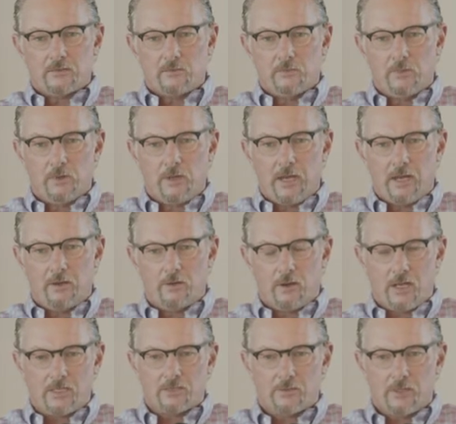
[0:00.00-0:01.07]
We're at a
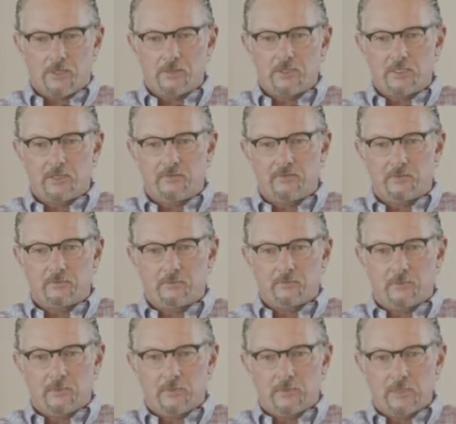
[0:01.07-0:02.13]
crossroads of
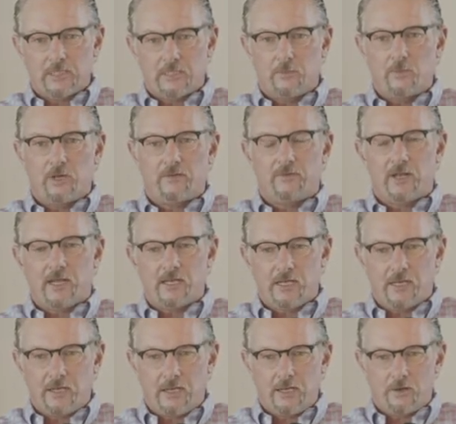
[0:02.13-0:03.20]
somewhat of an
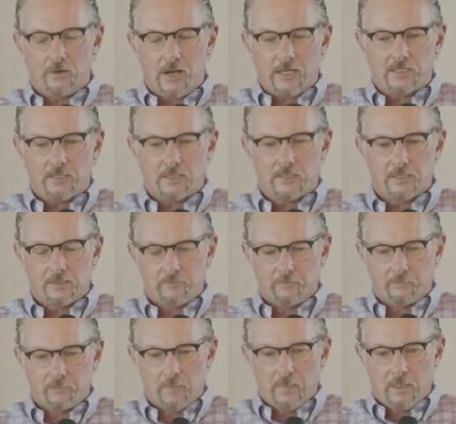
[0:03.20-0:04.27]
identity crisis
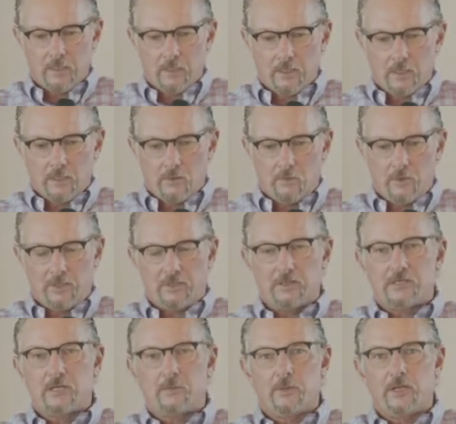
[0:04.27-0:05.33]
with
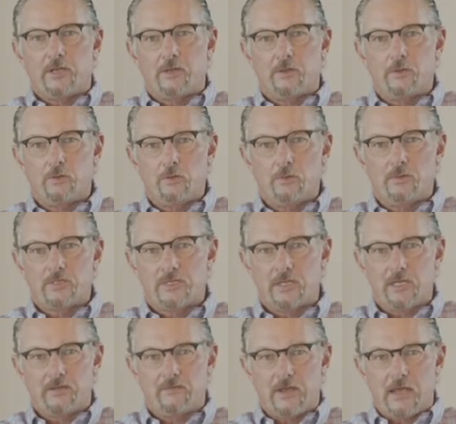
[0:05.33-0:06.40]
determining who
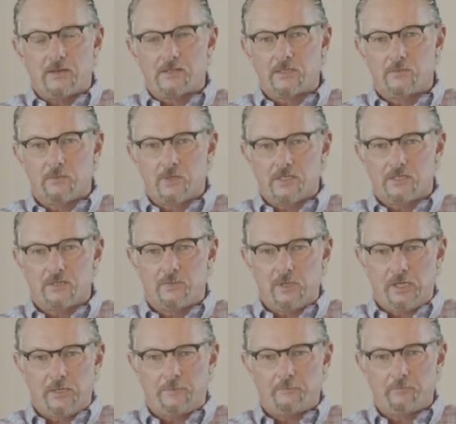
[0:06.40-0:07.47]
City of Galveston wants to
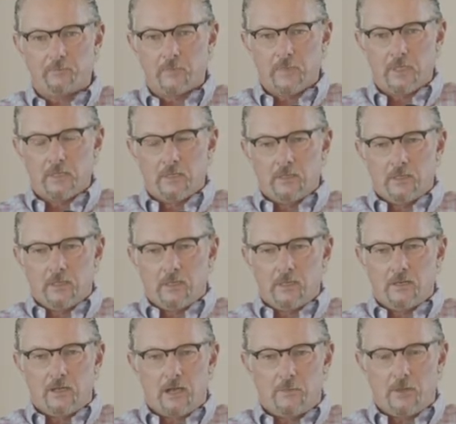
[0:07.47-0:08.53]
be
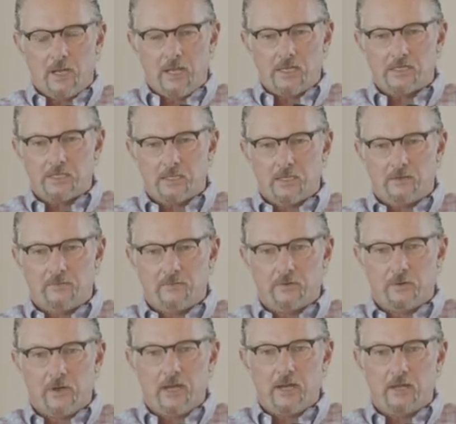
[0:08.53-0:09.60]
in combination of
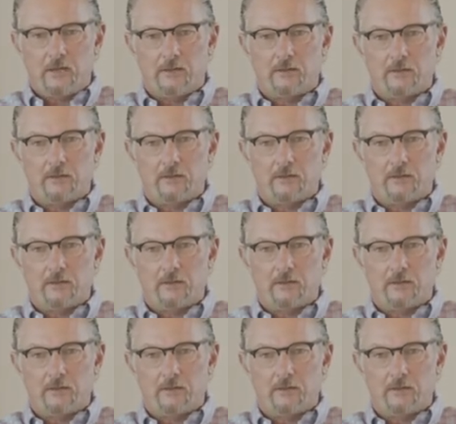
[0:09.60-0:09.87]
creating